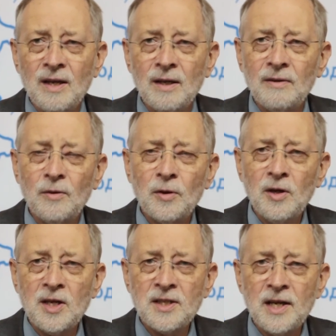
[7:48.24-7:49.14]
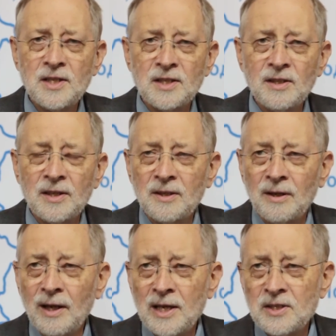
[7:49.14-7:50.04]
of organisations like the
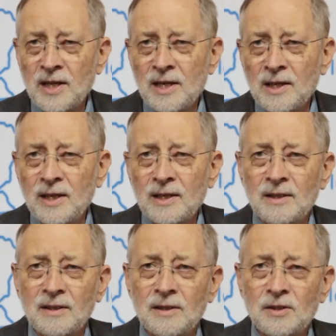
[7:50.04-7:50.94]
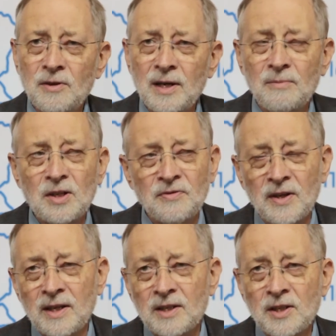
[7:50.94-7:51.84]
HA League and the Australian
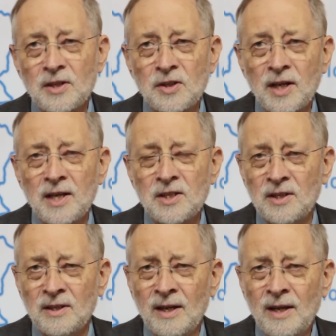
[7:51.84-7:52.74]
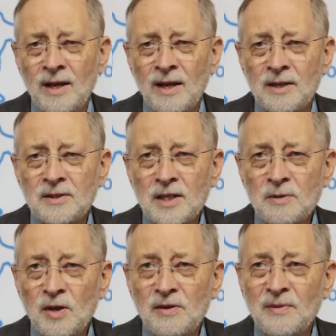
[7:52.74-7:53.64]
Breastfeeding Association, and such
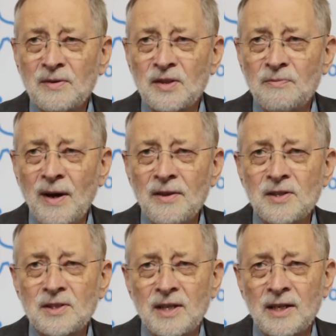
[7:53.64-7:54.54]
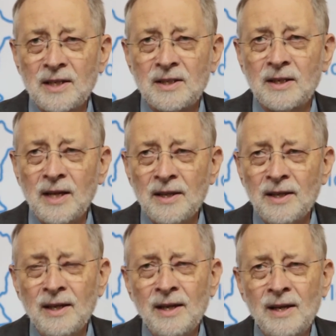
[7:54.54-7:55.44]
movements of mothers getting
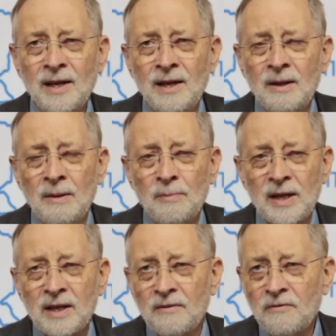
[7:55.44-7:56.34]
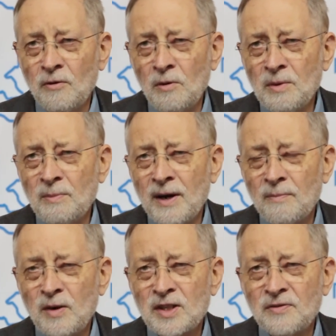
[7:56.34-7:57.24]
together, being informed
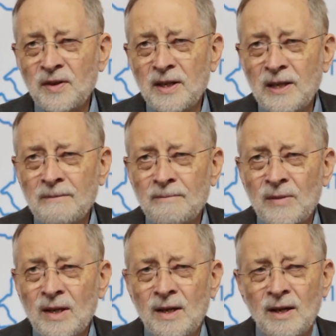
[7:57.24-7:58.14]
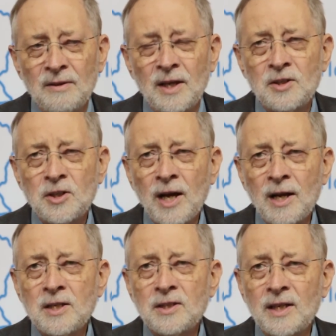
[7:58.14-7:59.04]
about breastfeeding, and then
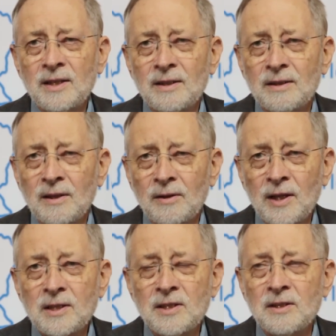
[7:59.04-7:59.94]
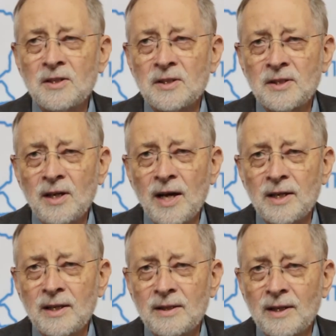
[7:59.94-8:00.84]
challenging things in the
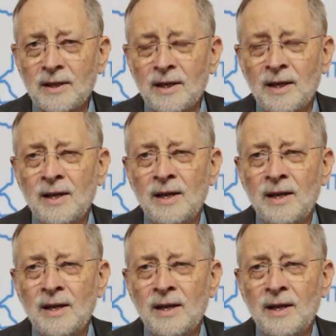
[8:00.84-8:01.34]
society that are